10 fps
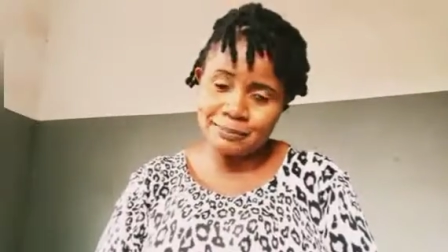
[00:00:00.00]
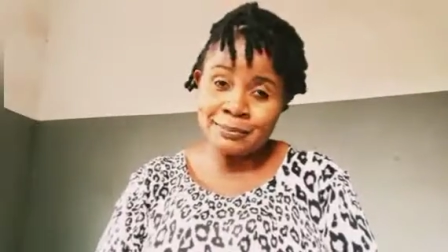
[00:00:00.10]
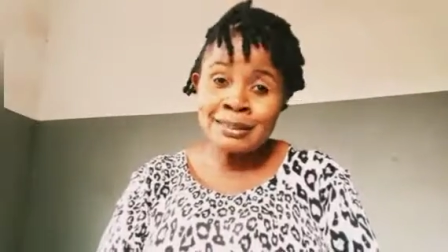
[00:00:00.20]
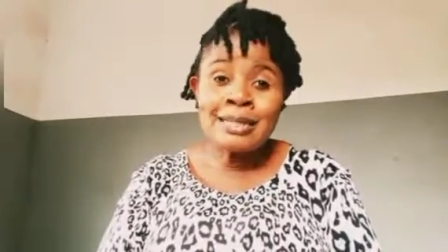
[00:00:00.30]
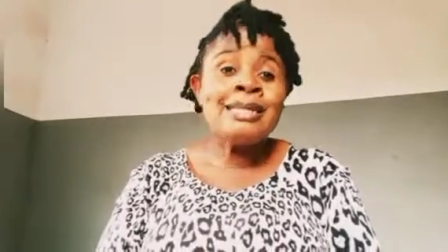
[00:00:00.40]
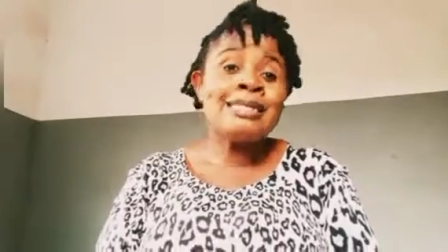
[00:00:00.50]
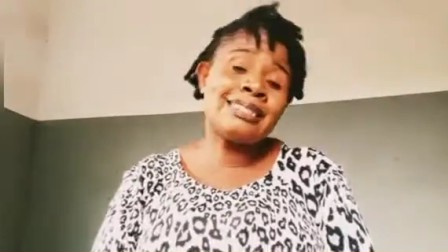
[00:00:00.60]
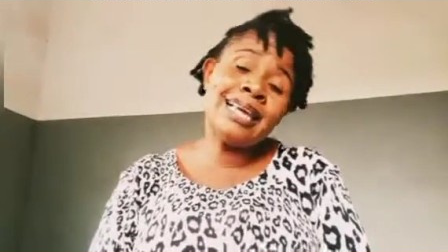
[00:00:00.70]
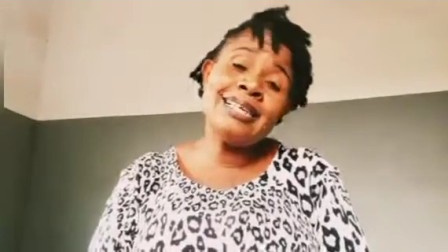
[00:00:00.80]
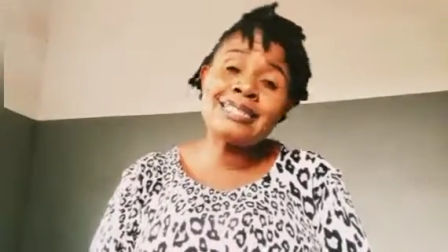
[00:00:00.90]
Since
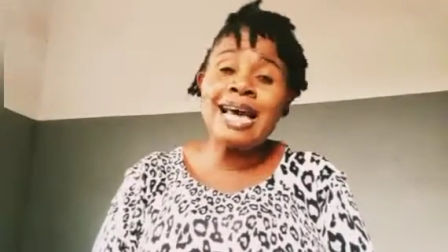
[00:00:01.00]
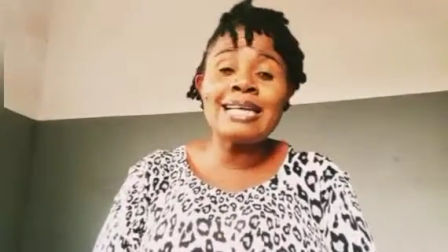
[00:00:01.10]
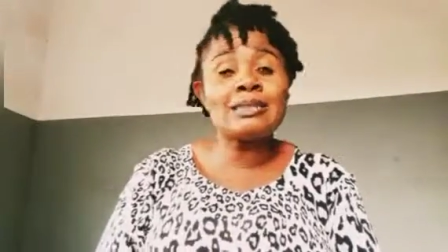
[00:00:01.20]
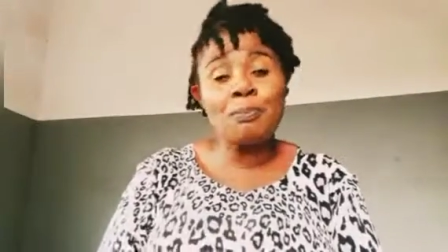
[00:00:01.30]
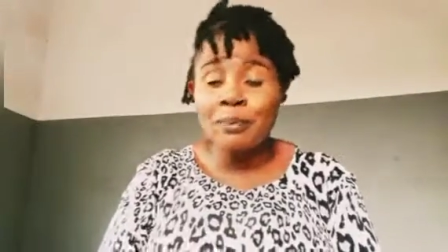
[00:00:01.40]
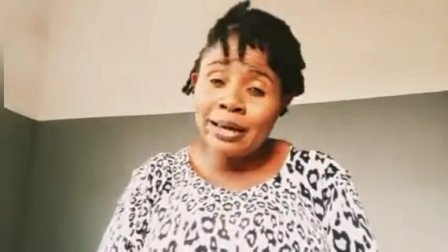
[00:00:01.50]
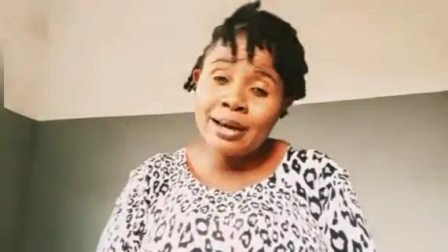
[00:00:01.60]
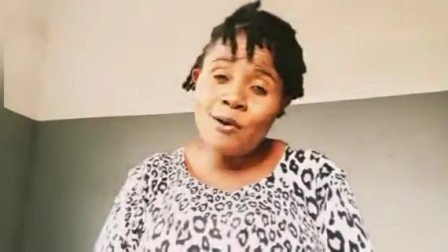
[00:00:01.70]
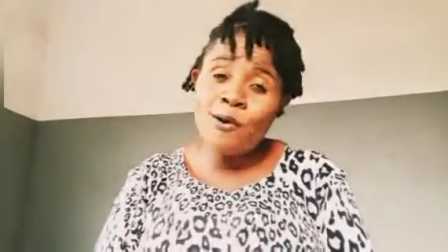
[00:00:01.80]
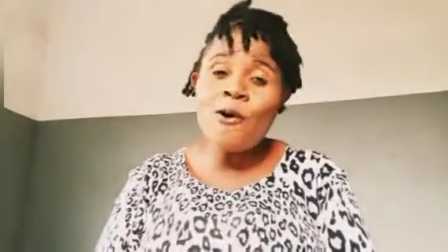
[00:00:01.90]
I
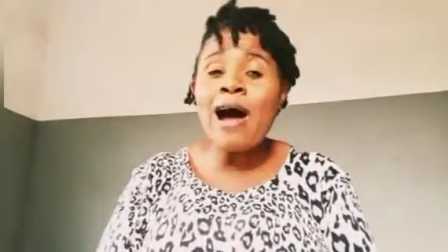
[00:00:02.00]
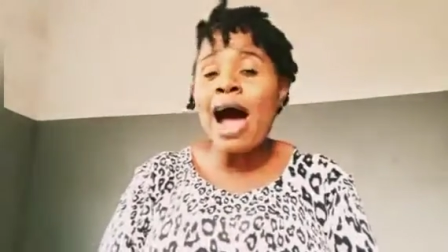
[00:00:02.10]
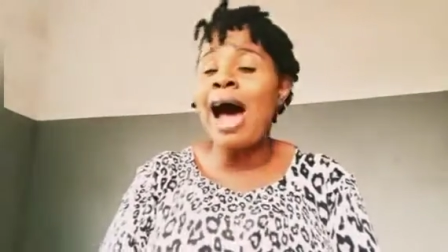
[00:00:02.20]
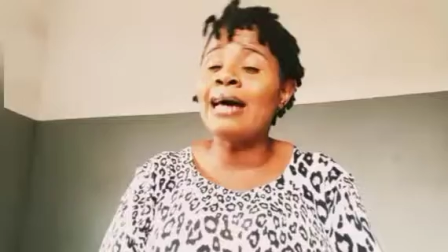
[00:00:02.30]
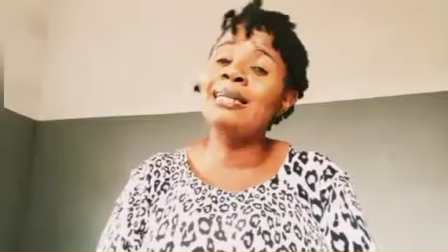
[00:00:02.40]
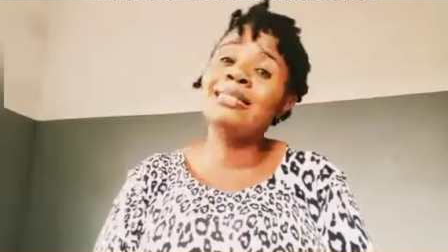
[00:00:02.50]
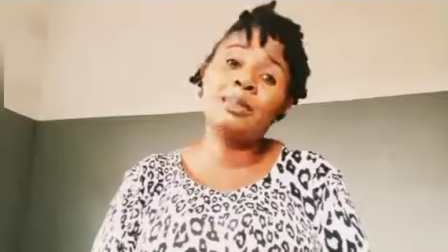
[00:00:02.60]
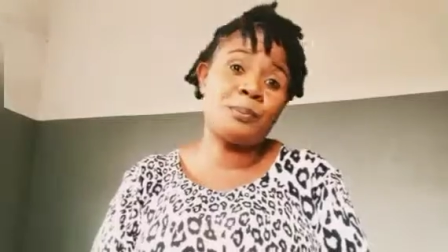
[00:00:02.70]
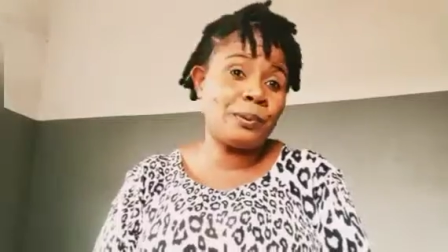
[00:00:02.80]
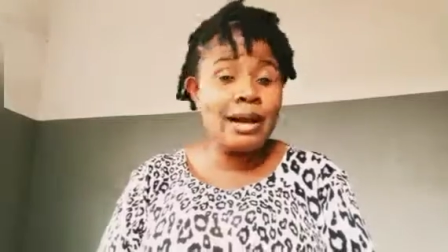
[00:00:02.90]
sprinkle and
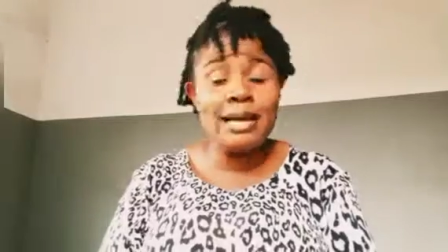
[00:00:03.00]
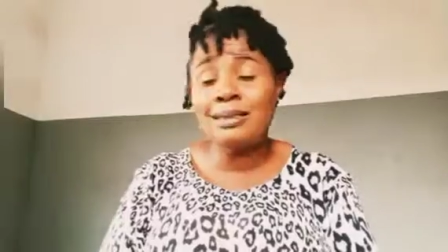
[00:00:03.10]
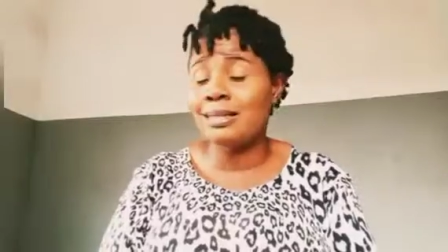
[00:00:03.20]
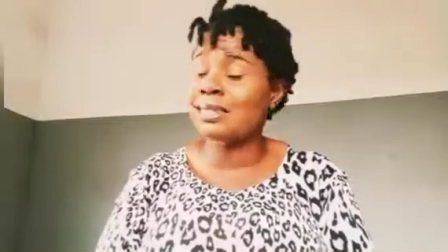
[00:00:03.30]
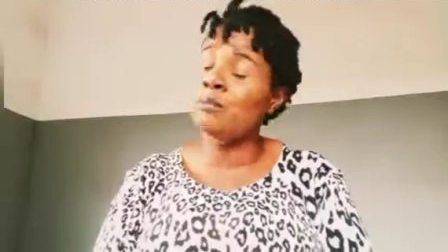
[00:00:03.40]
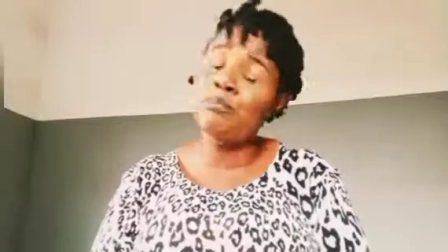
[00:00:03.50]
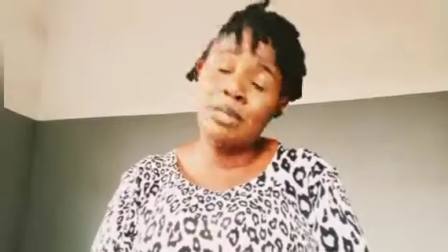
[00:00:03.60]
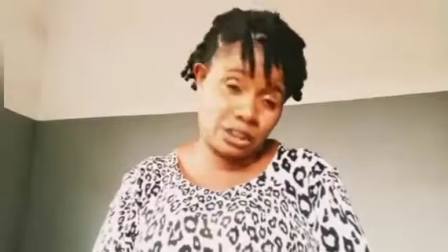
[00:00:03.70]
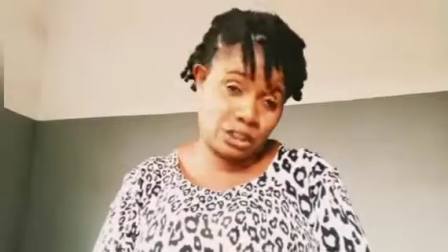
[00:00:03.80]
spray this mixture